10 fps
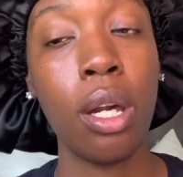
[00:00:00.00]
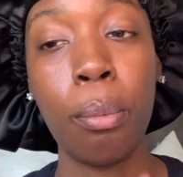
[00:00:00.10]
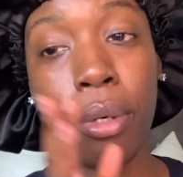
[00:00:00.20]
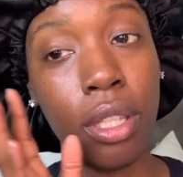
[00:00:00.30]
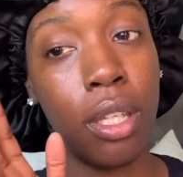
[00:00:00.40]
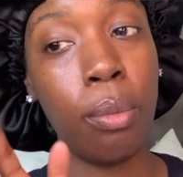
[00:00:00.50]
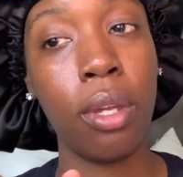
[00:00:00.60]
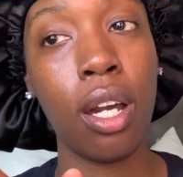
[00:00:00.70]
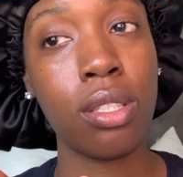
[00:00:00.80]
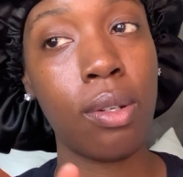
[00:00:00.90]
But then
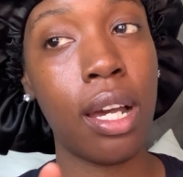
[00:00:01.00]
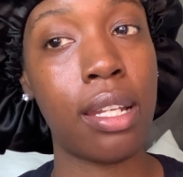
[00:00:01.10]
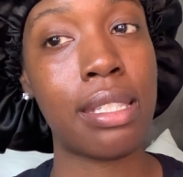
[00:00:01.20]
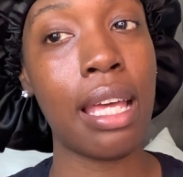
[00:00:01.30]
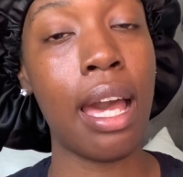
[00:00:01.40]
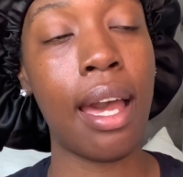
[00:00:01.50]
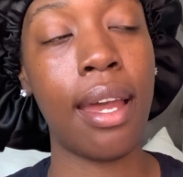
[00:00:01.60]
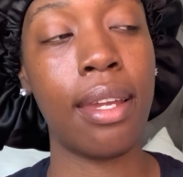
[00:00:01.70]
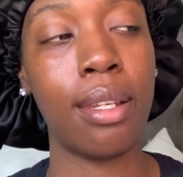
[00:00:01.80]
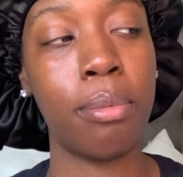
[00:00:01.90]
we also kind of
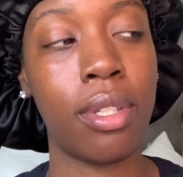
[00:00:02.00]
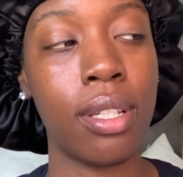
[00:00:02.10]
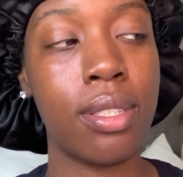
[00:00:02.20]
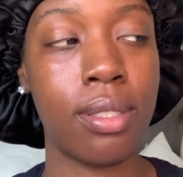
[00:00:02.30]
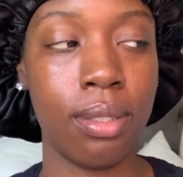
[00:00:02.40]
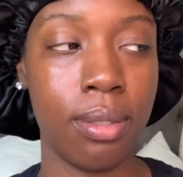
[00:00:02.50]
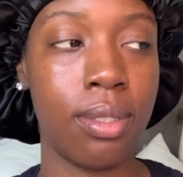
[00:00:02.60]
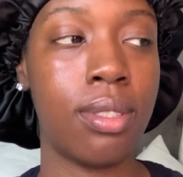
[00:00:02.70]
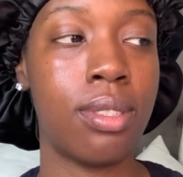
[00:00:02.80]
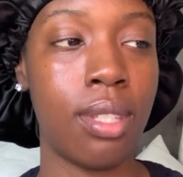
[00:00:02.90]
side-eyeing it because
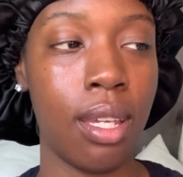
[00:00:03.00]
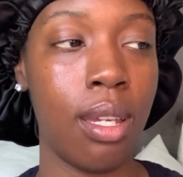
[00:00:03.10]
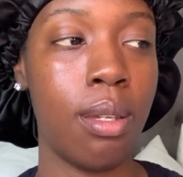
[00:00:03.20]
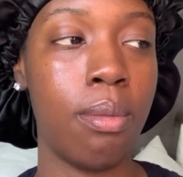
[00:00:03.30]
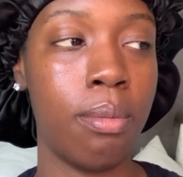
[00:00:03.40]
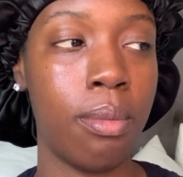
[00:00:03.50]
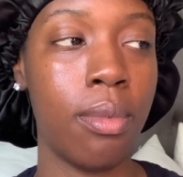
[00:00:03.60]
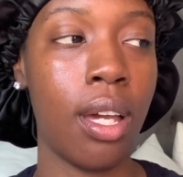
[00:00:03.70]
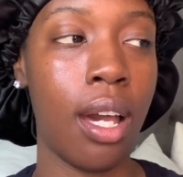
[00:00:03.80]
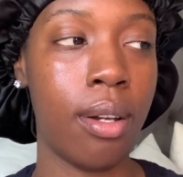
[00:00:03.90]
it's the same
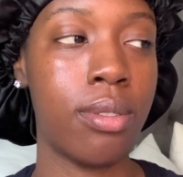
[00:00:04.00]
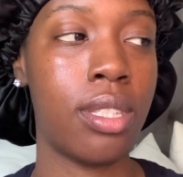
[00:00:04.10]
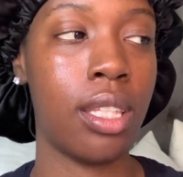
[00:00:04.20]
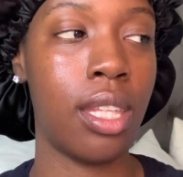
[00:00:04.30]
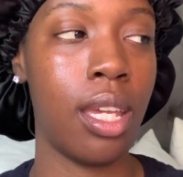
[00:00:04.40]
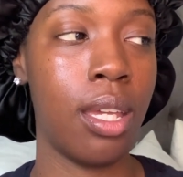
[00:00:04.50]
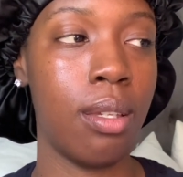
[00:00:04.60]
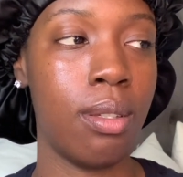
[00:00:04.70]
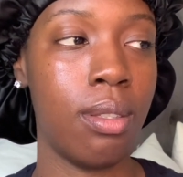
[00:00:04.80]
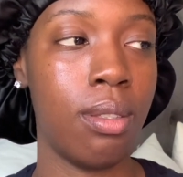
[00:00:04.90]
house that
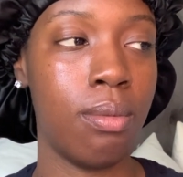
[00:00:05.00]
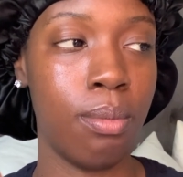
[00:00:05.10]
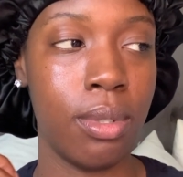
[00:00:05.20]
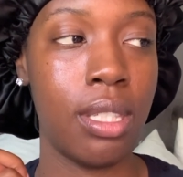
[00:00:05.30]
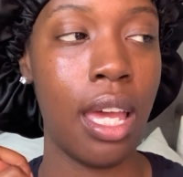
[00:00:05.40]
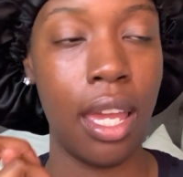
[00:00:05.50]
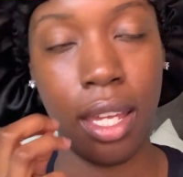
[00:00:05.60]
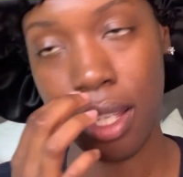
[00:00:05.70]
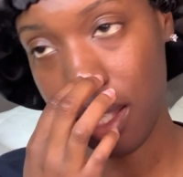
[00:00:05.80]
they was at